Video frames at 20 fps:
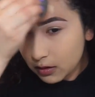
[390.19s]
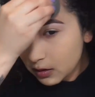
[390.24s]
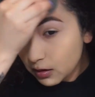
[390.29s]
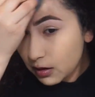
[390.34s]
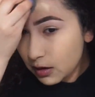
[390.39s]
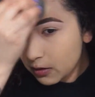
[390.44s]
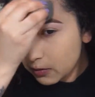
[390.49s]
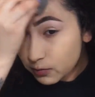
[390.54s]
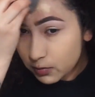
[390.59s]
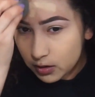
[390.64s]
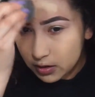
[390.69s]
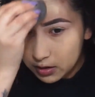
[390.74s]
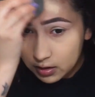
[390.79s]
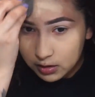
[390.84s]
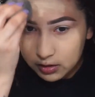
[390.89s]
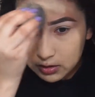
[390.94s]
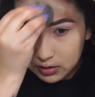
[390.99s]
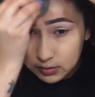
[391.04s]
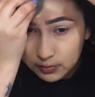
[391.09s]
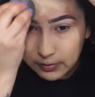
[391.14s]
it
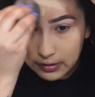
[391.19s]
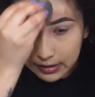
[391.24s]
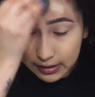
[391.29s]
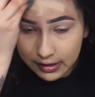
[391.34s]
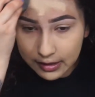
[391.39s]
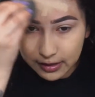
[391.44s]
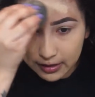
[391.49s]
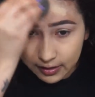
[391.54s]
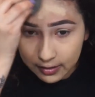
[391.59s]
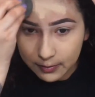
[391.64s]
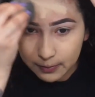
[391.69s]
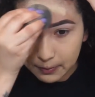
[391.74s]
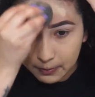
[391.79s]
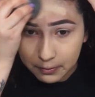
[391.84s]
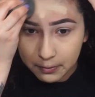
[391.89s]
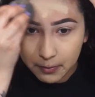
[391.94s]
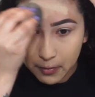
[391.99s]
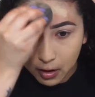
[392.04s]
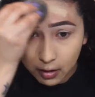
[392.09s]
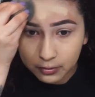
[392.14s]
was my
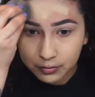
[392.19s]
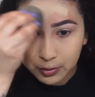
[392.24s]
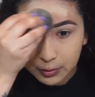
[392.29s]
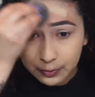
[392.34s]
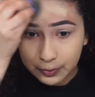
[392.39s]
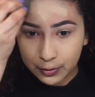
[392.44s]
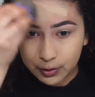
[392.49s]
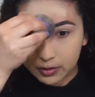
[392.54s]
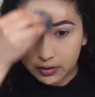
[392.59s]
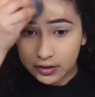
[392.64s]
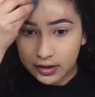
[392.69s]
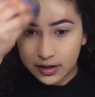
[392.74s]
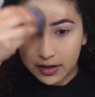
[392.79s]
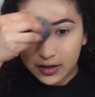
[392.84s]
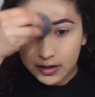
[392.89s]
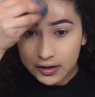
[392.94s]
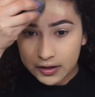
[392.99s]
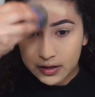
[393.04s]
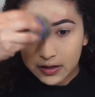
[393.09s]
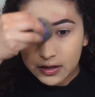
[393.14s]
mom's birthday